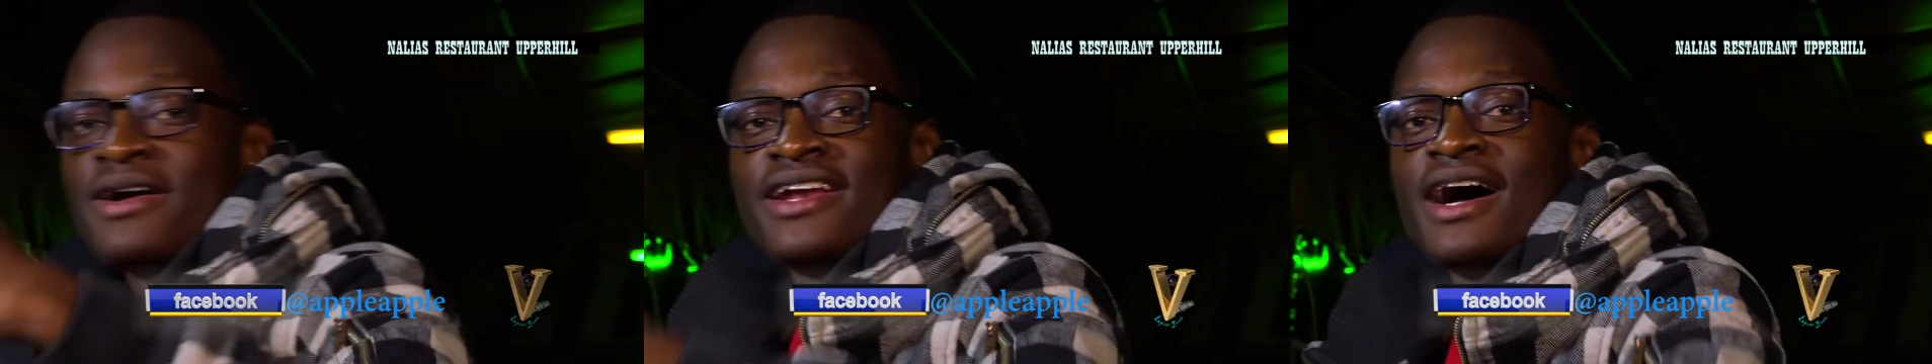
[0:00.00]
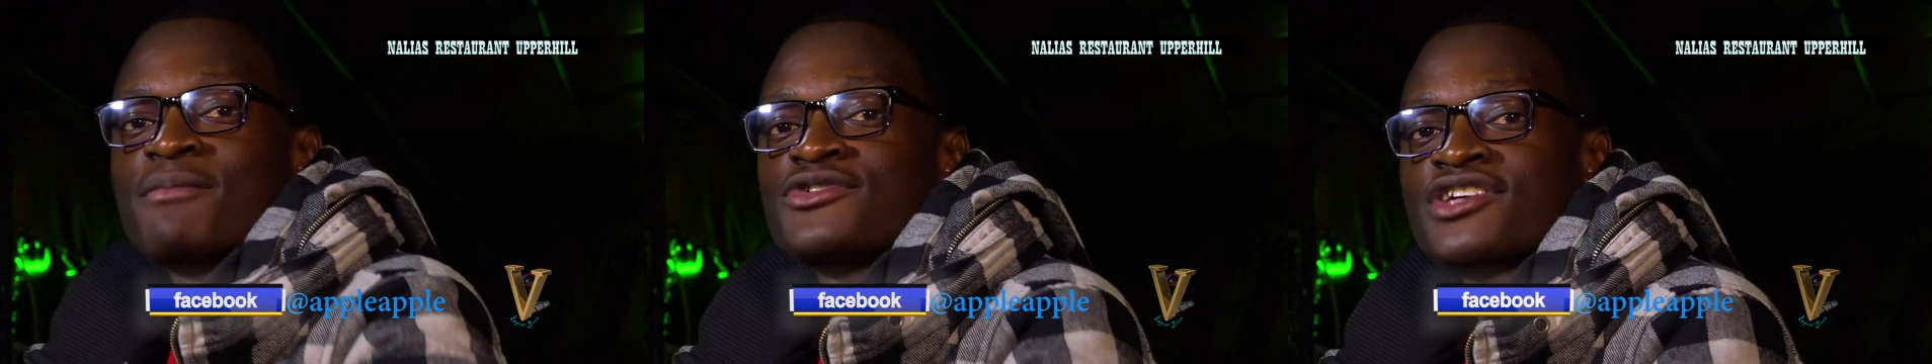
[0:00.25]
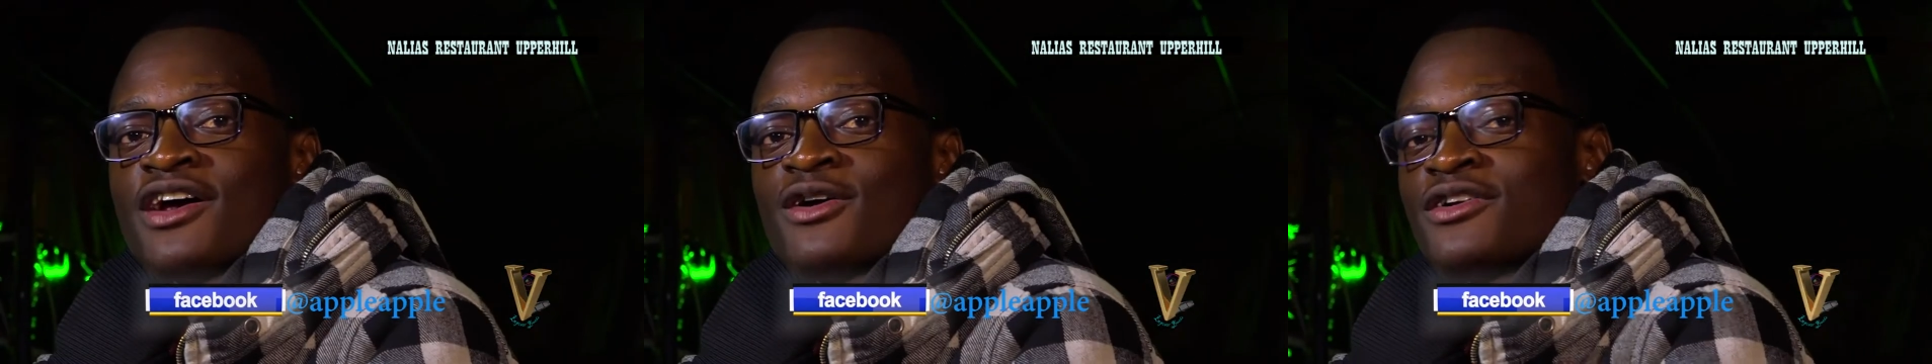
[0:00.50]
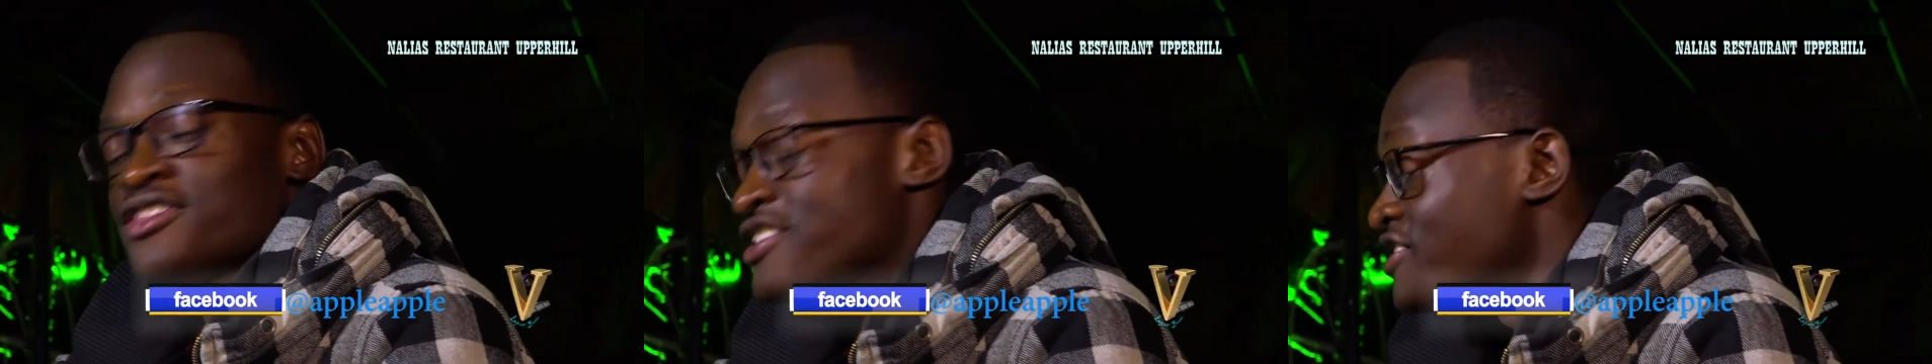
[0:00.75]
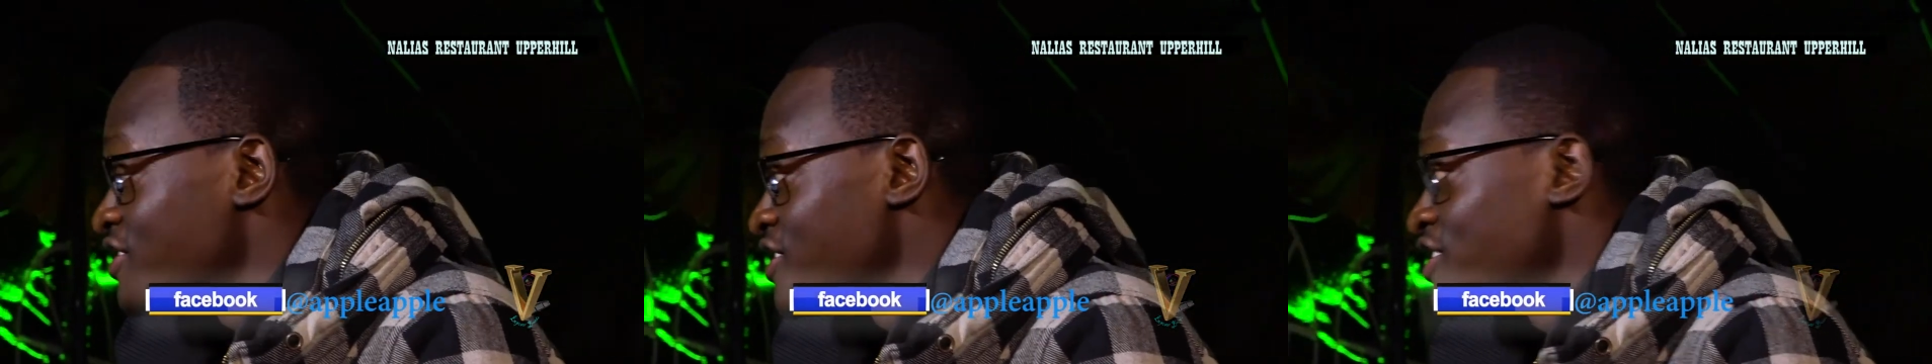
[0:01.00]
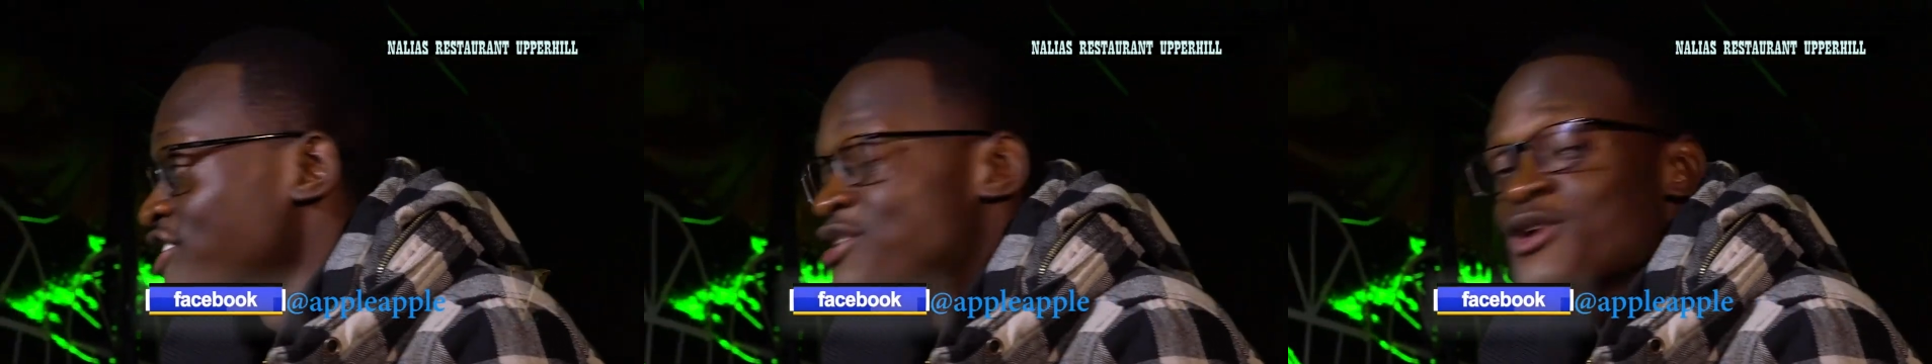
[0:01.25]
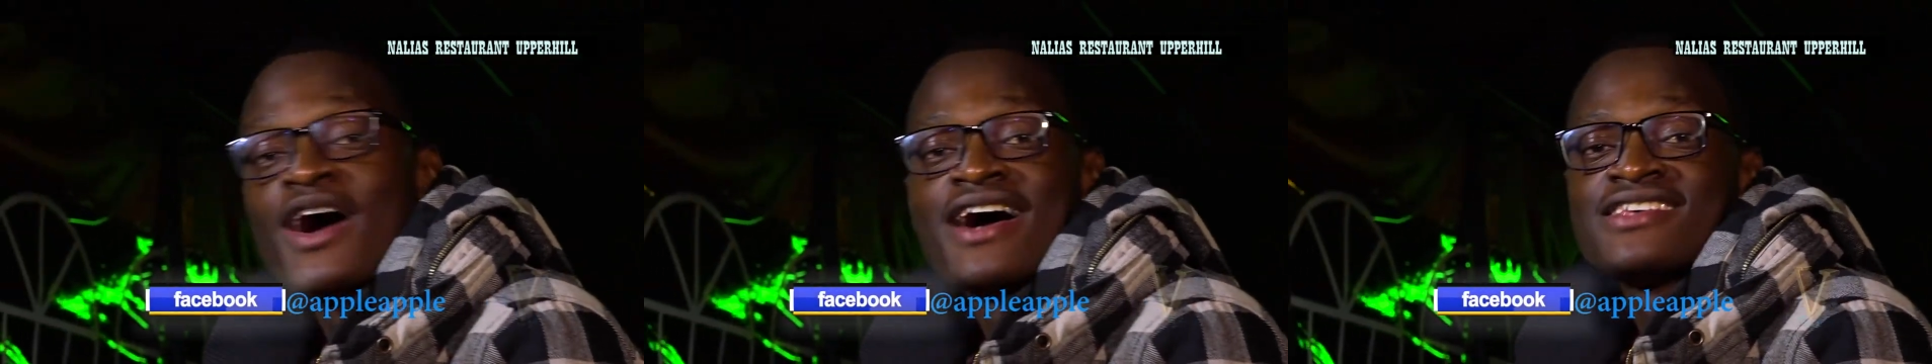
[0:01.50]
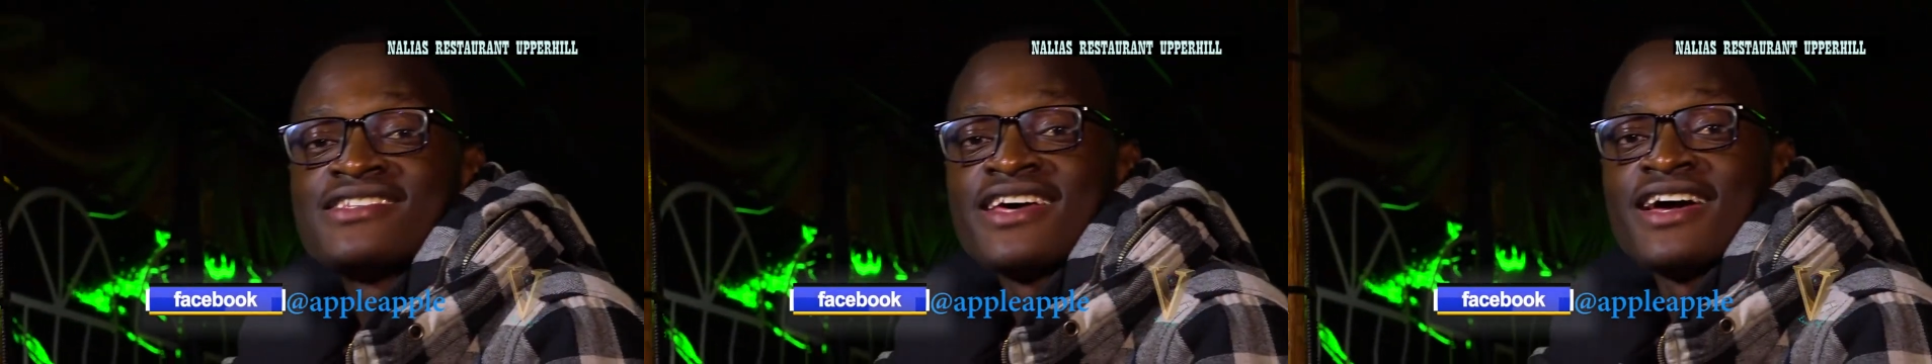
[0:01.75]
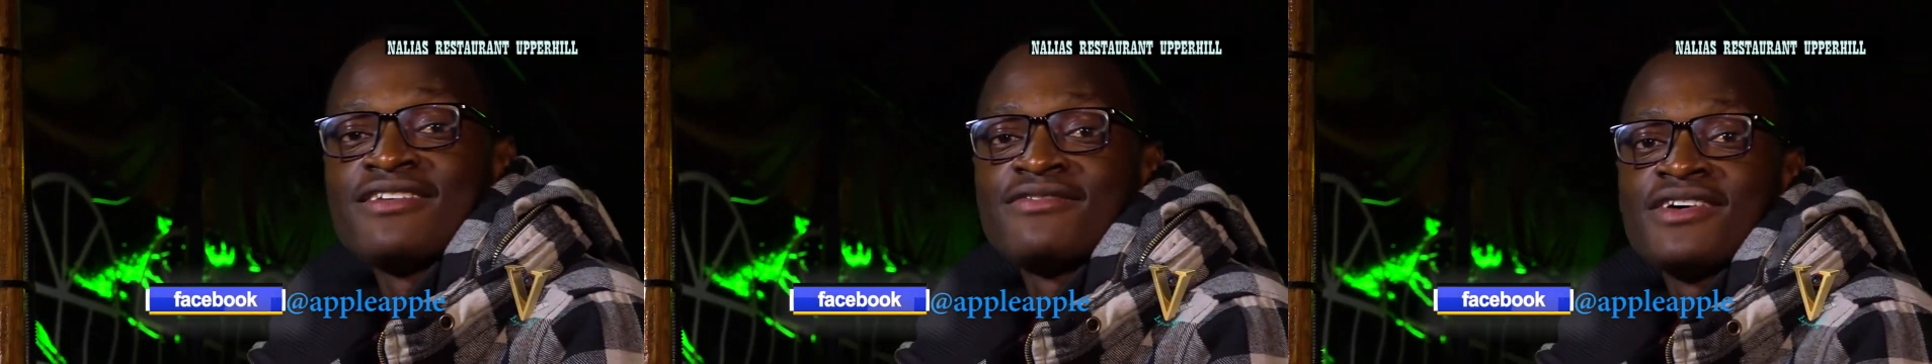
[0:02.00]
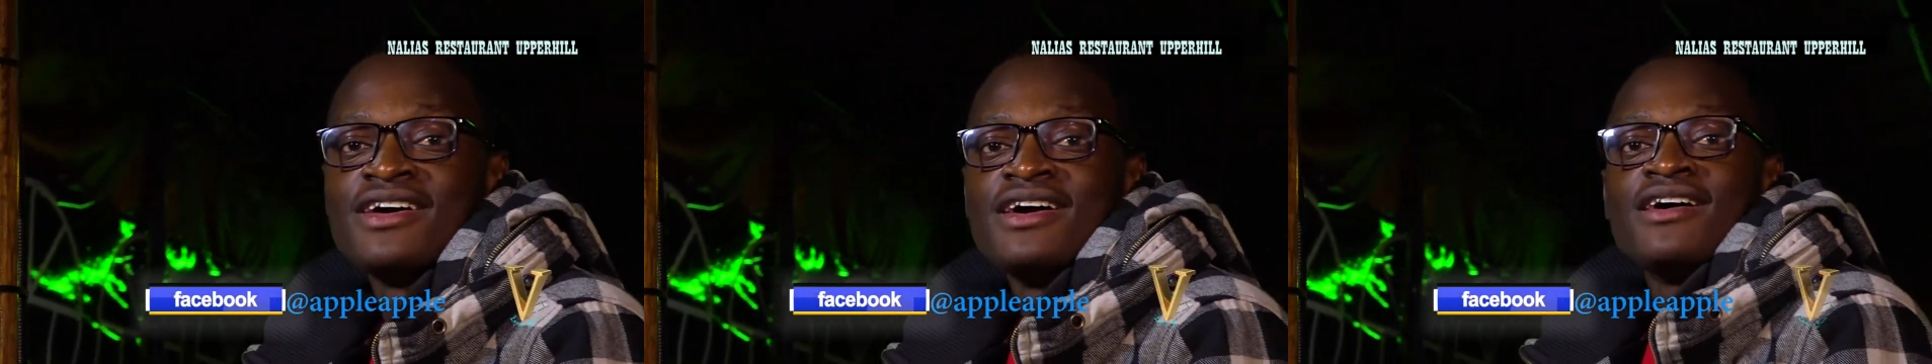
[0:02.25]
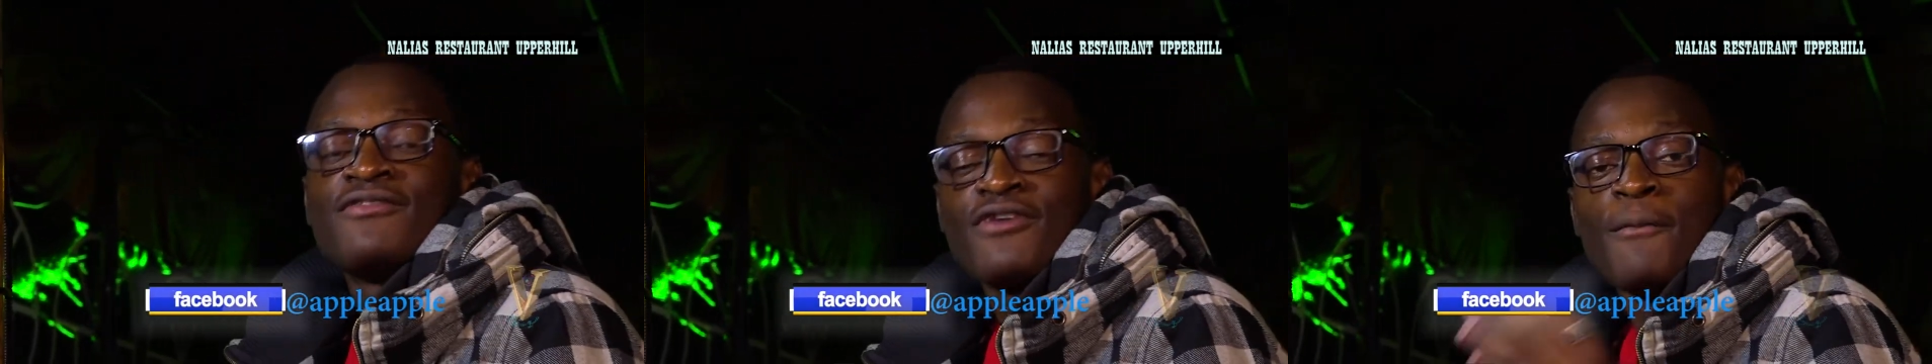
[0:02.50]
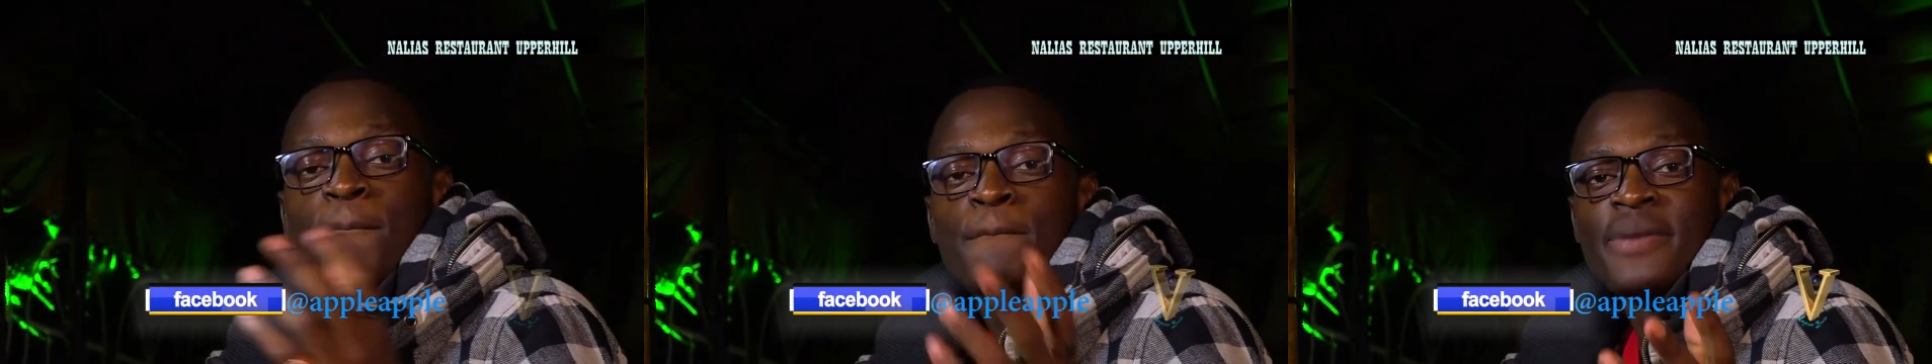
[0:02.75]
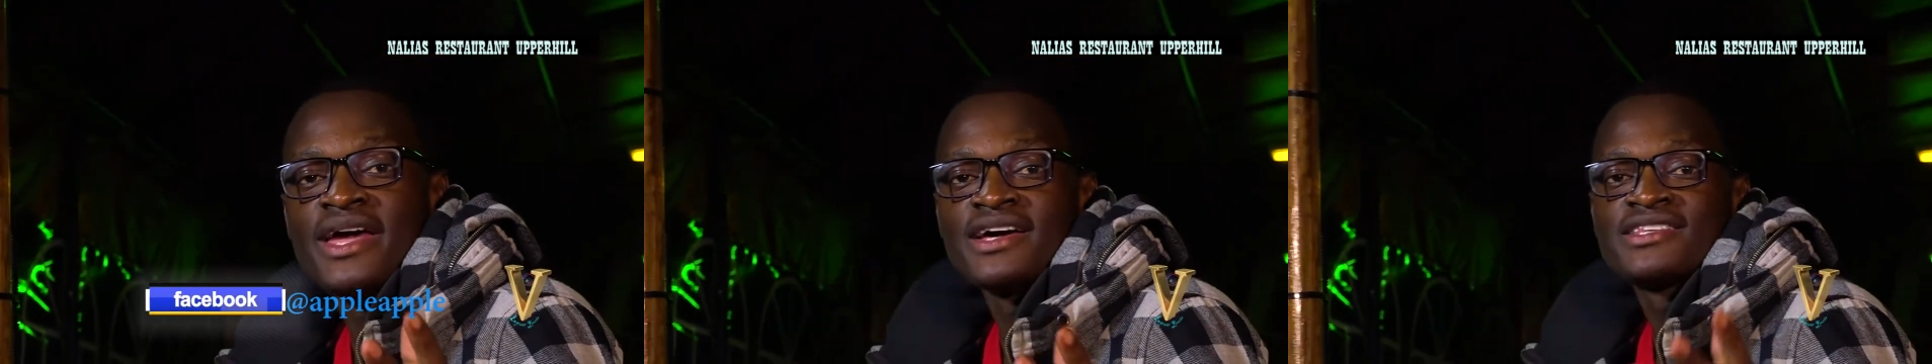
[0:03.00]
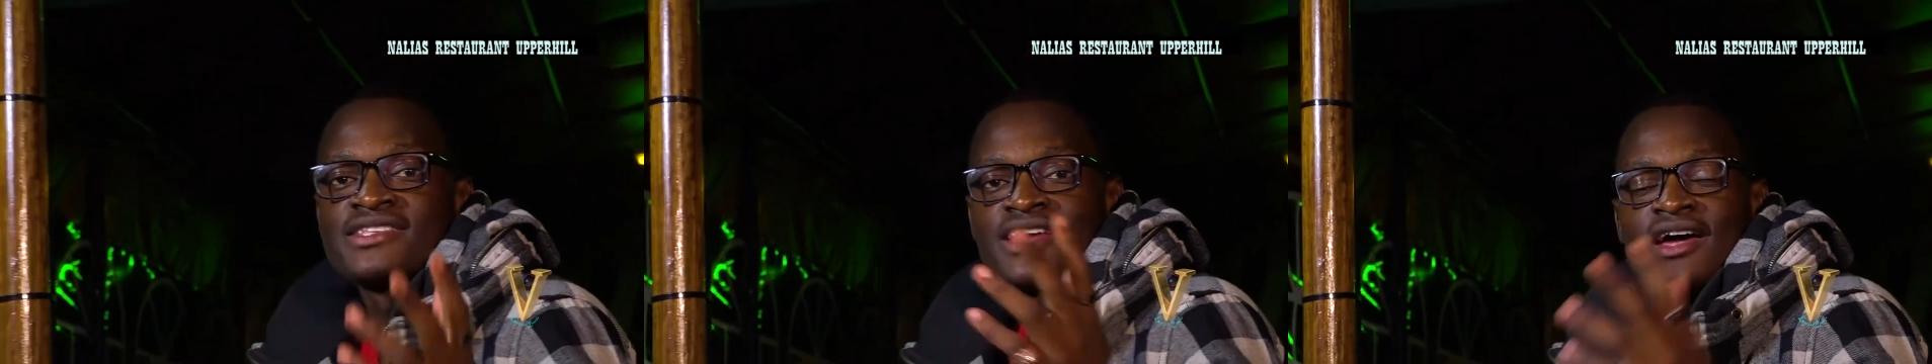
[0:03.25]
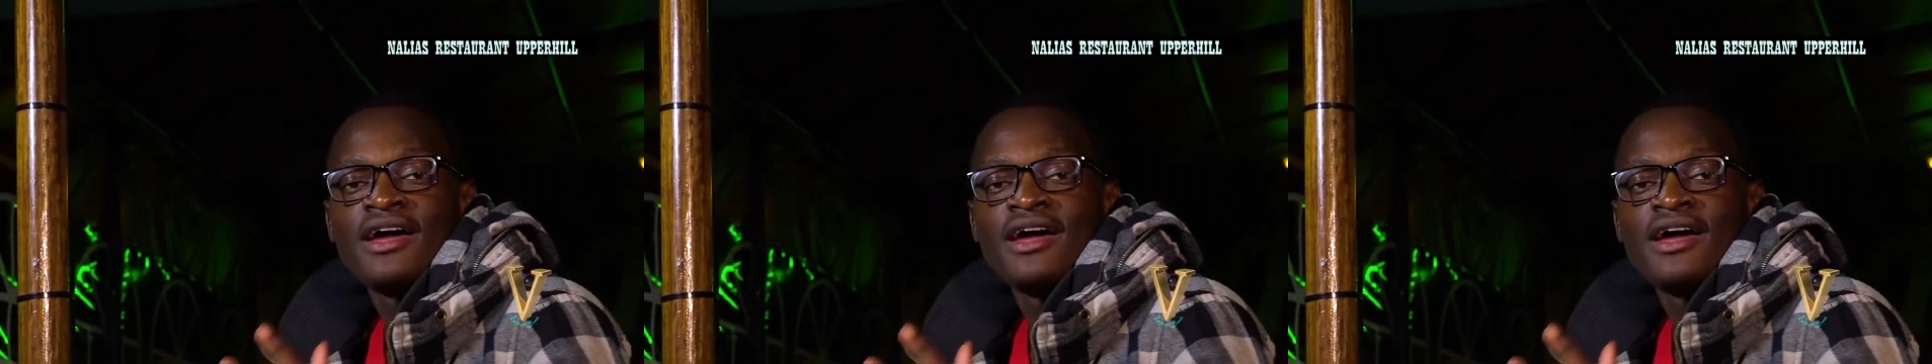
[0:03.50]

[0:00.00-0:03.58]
Madame Sharon, the CEO herself, from Bakes.